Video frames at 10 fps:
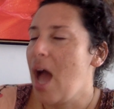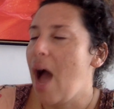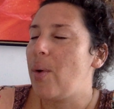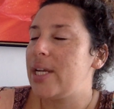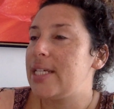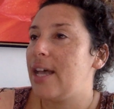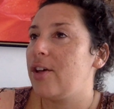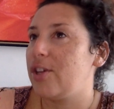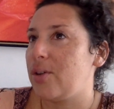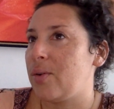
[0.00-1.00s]
I want to
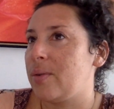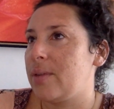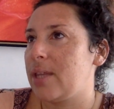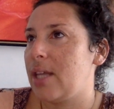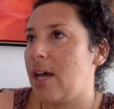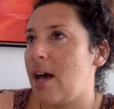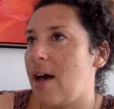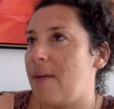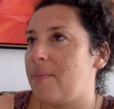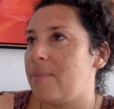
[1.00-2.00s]
tell you
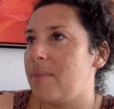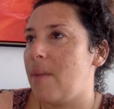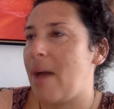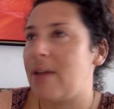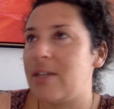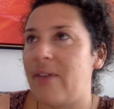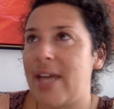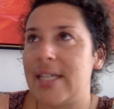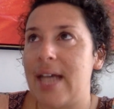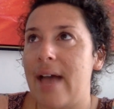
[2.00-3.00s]
about
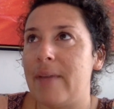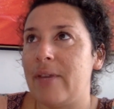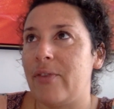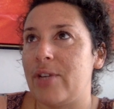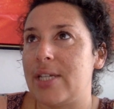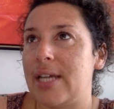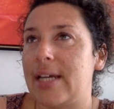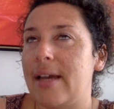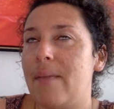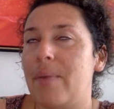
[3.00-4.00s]
divine timing for a
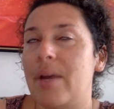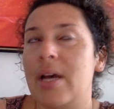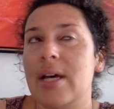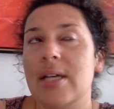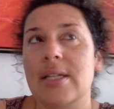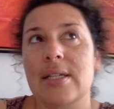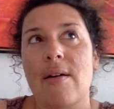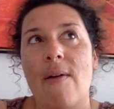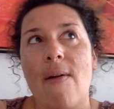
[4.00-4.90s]
second, because